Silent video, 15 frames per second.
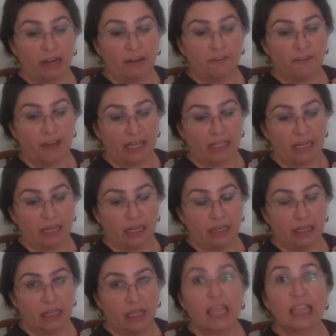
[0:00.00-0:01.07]
affected,
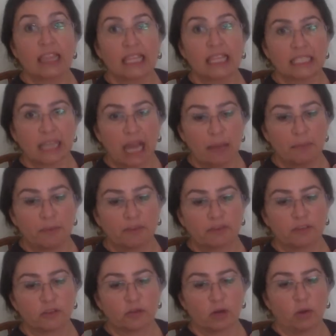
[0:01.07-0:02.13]
the type of
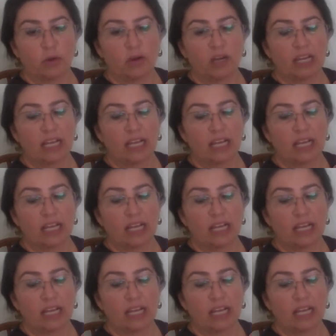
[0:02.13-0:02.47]
stroke,